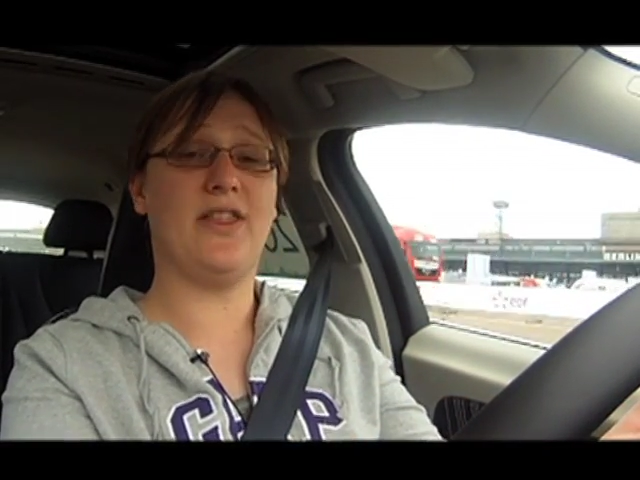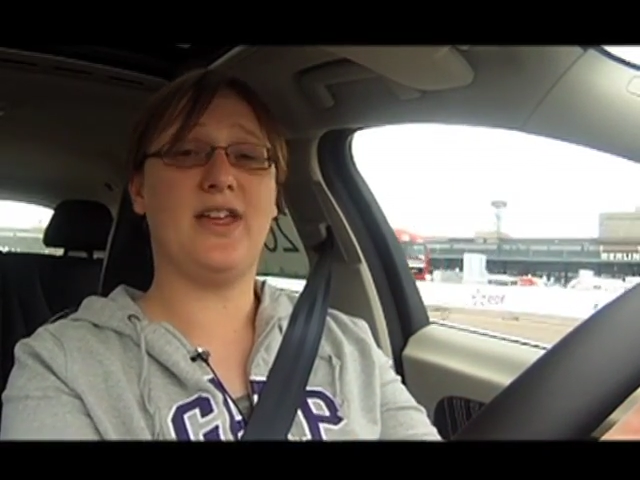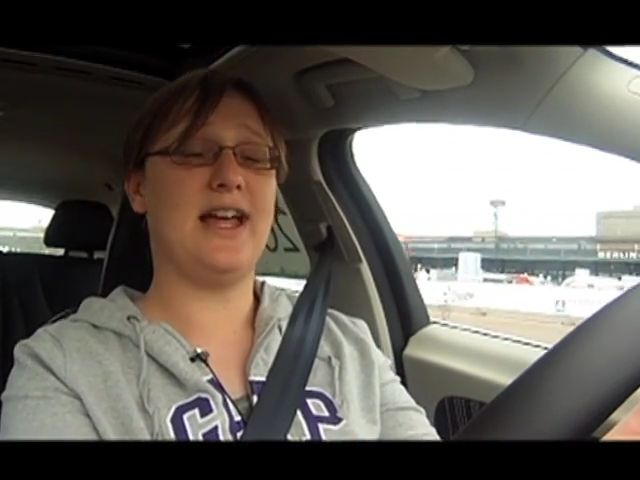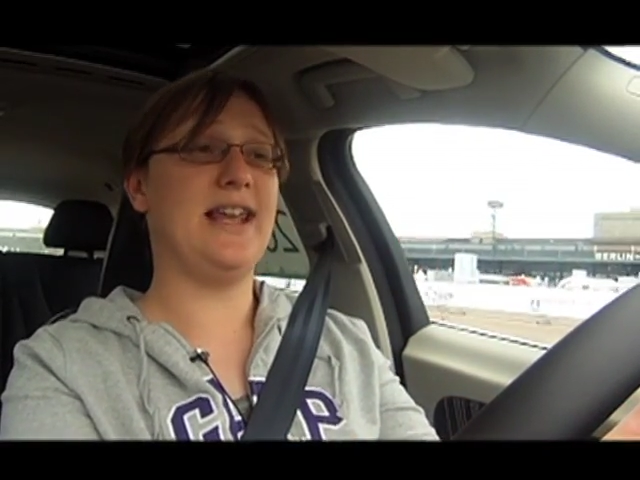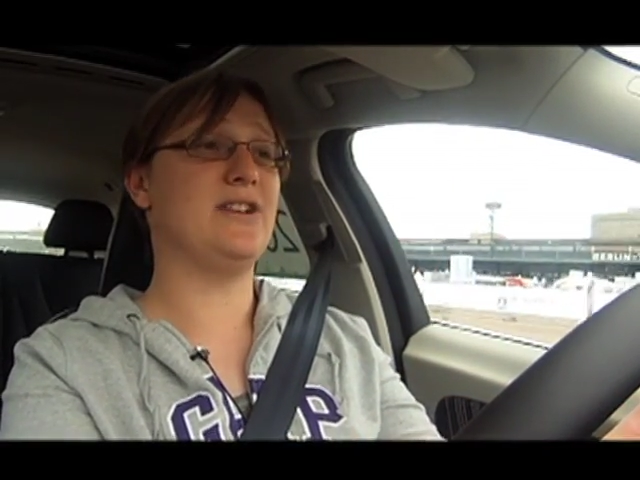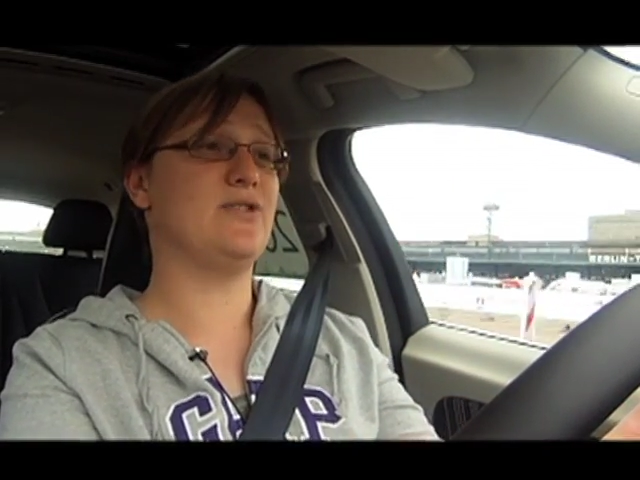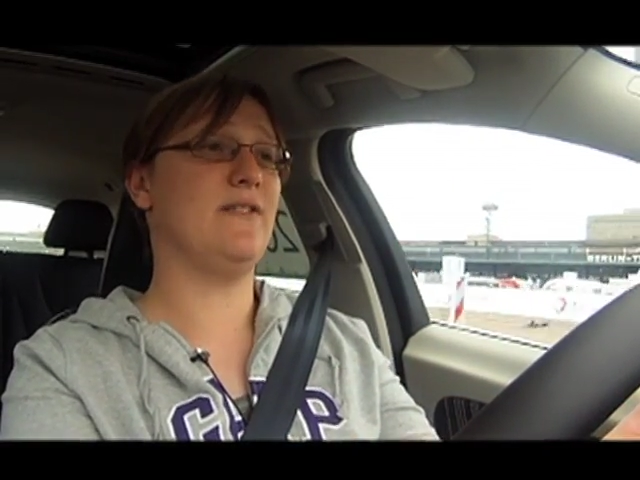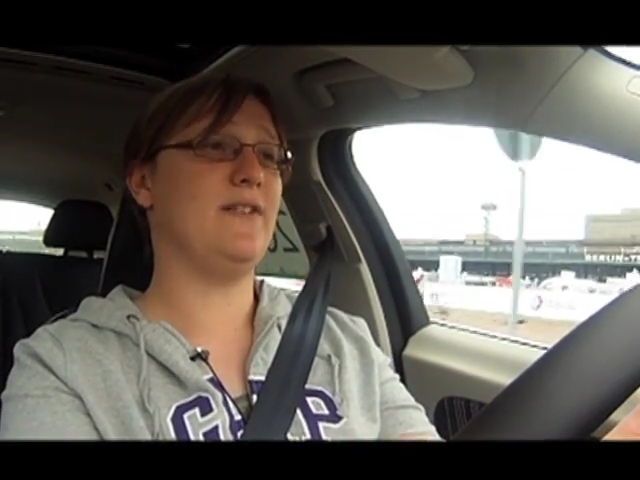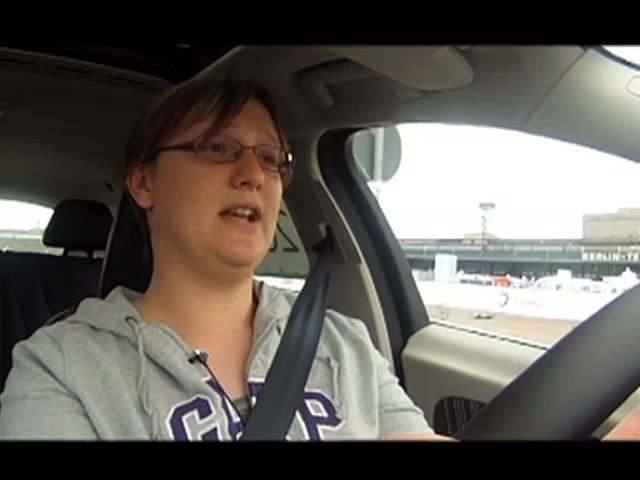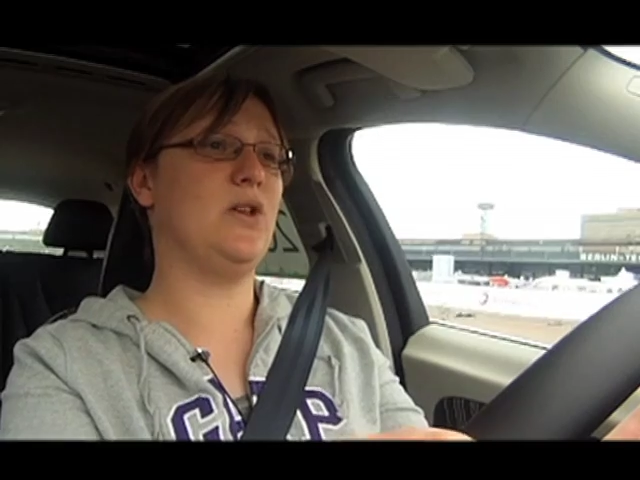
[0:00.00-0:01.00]
other
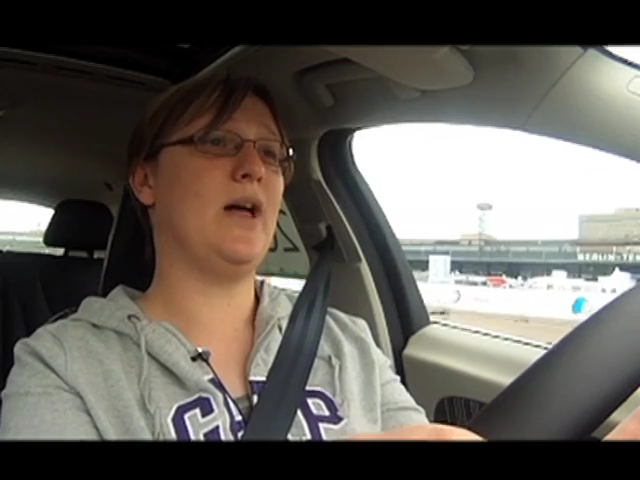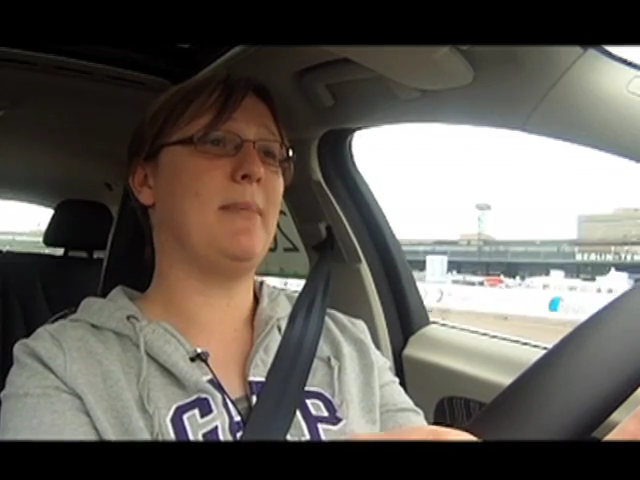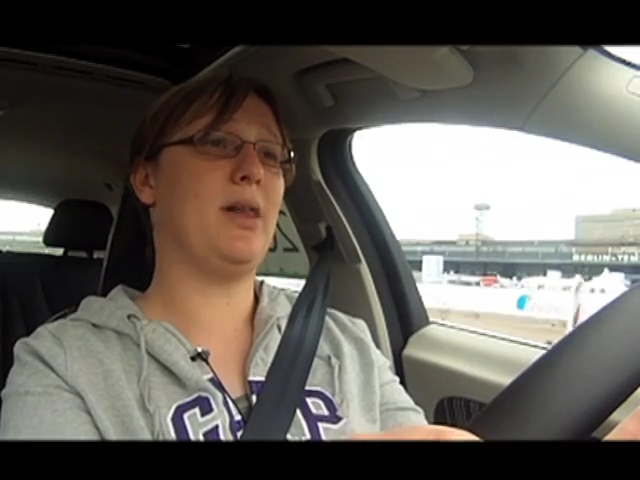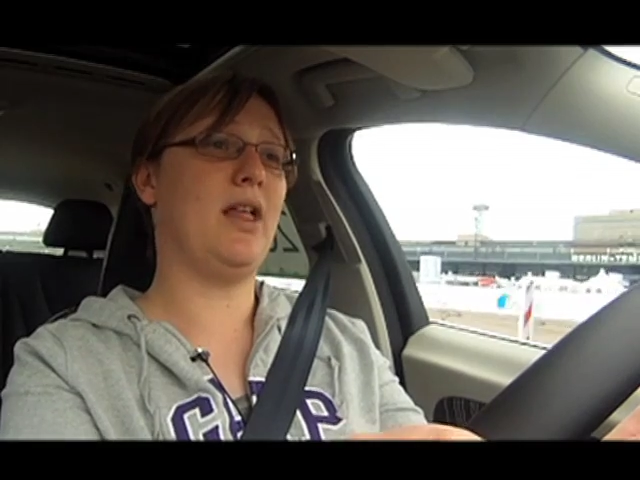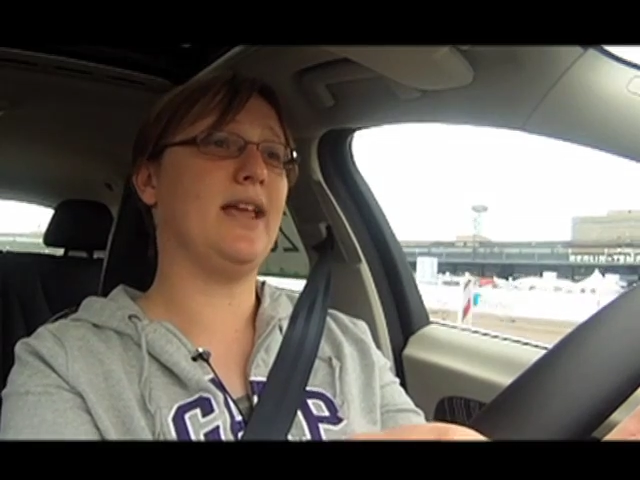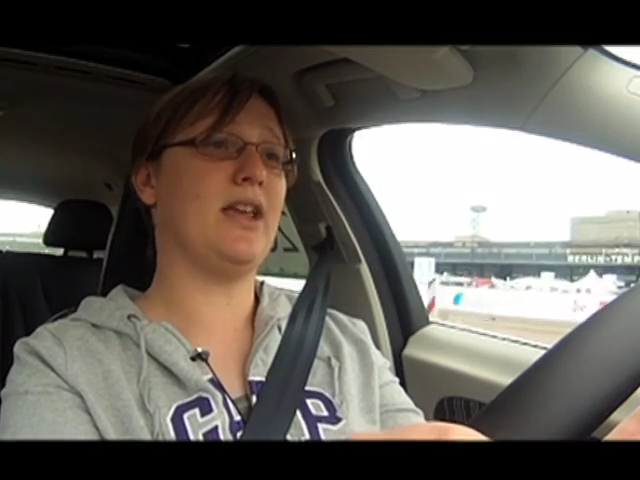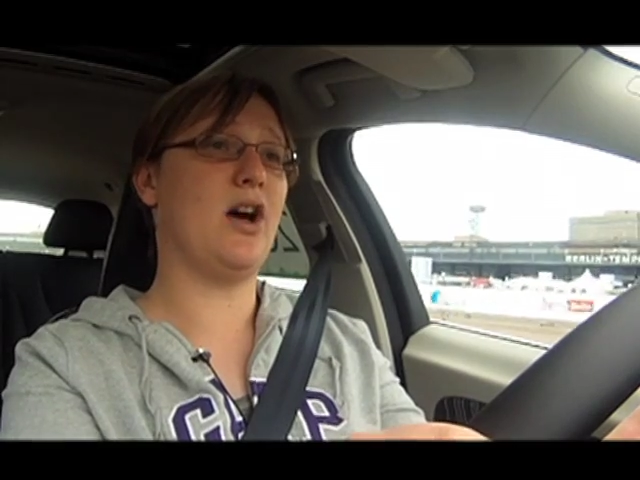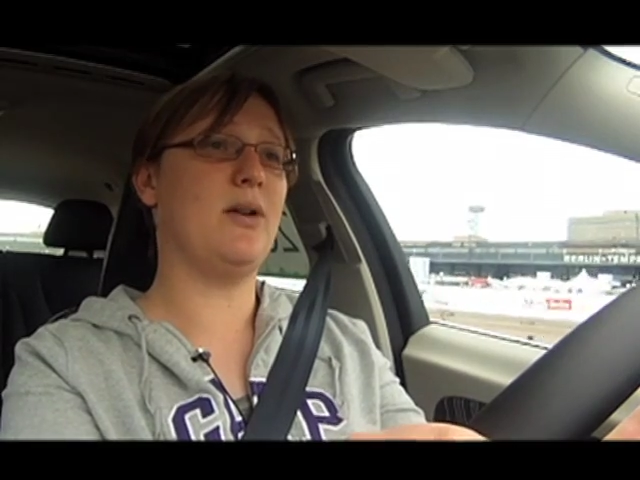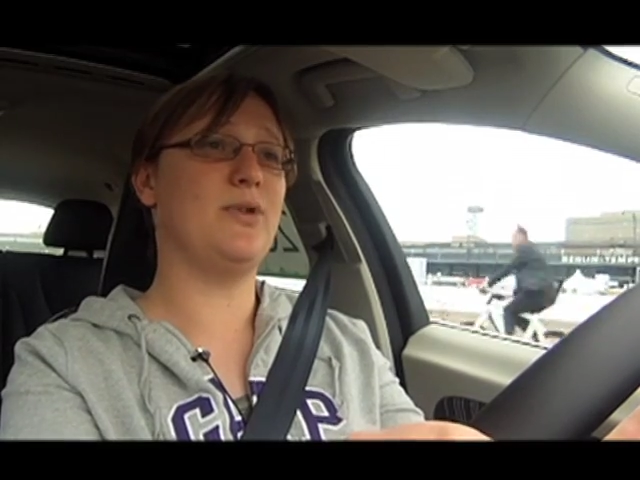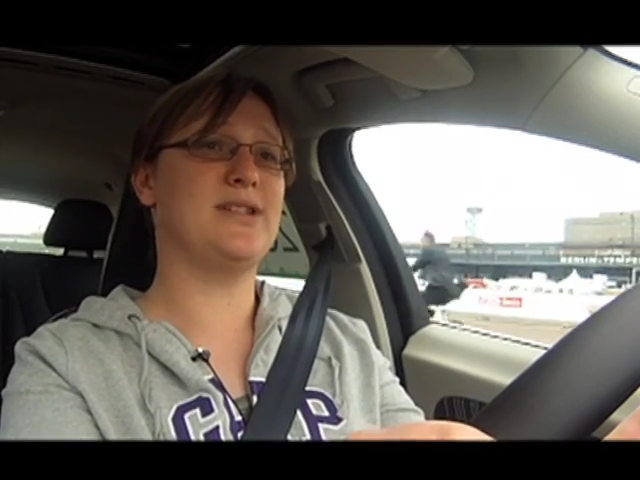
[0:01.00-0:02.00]
electric vehicle and plug-in
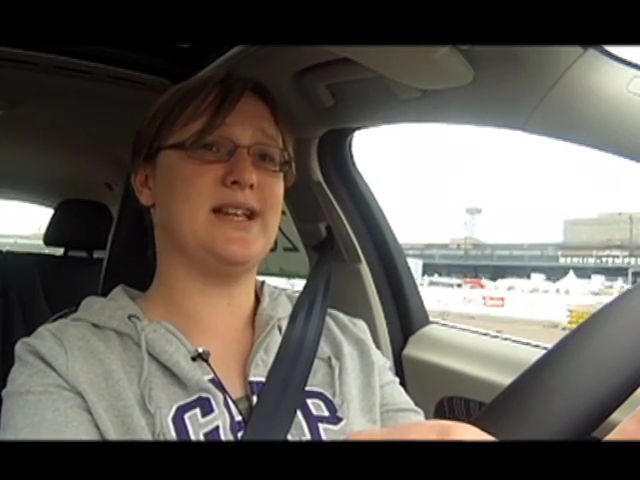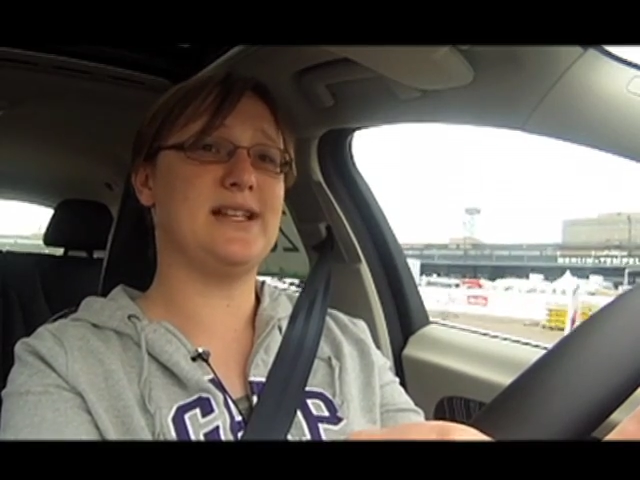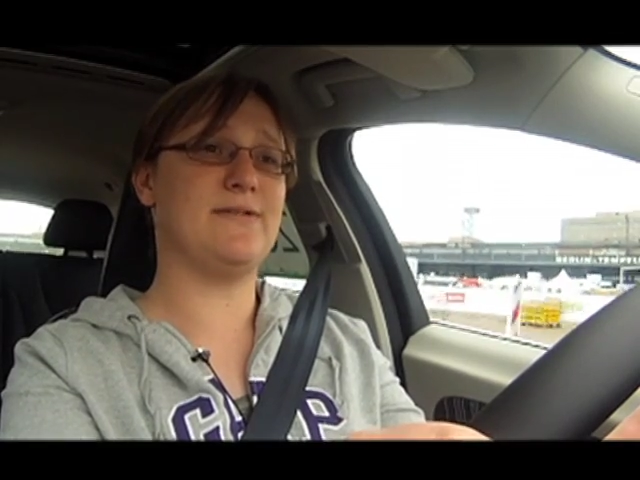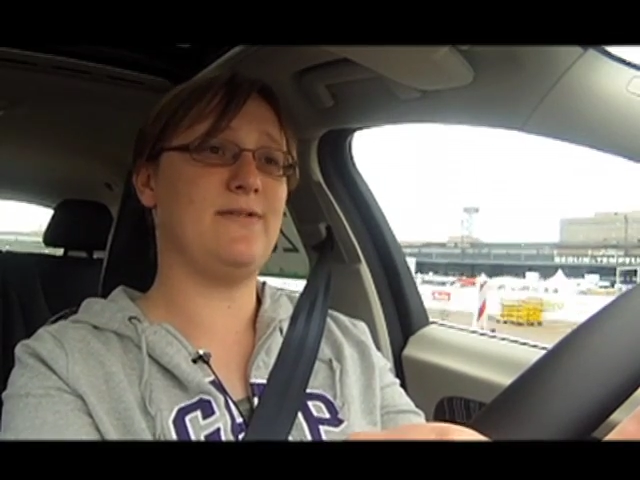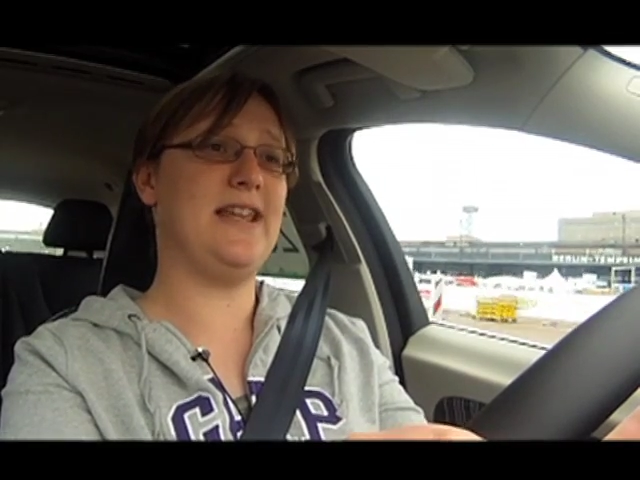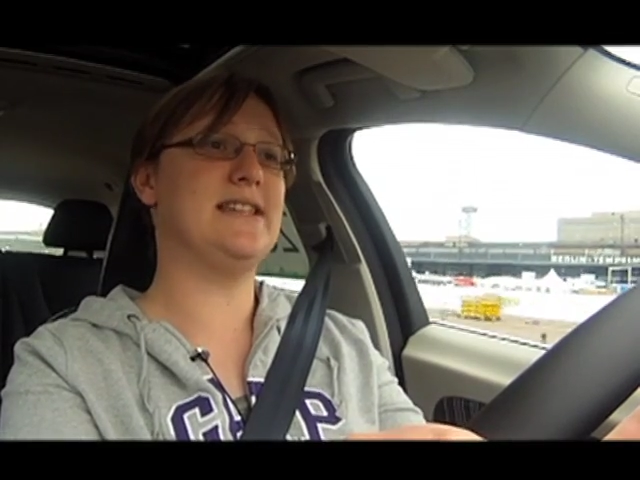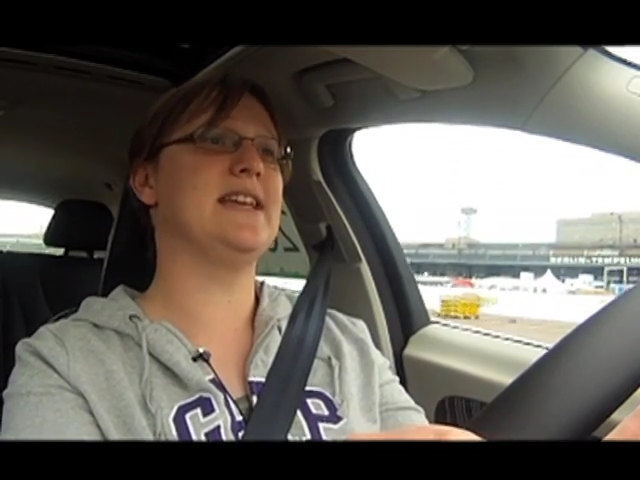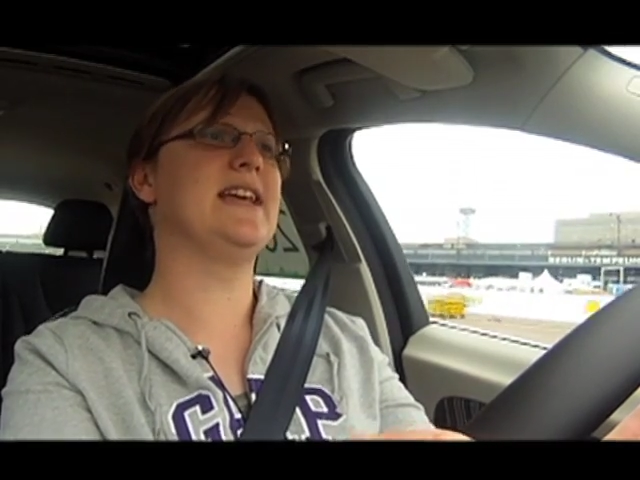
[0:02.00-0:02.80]
hybrid test fleet